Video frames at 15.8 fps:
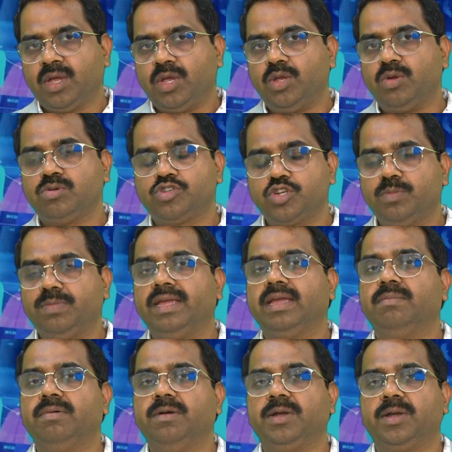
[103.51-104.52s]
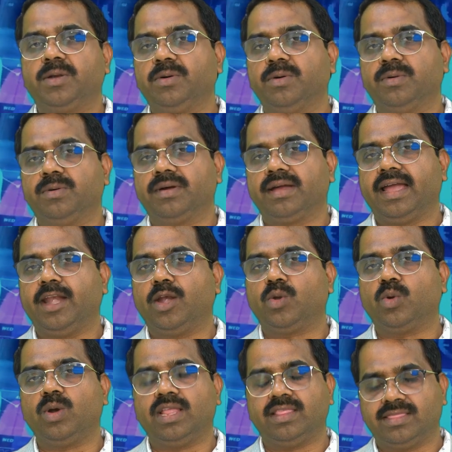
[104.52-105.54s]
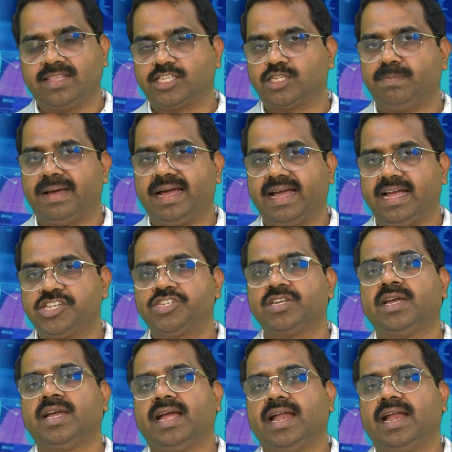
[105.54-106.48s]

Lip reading: You should be able to enroll in this batch.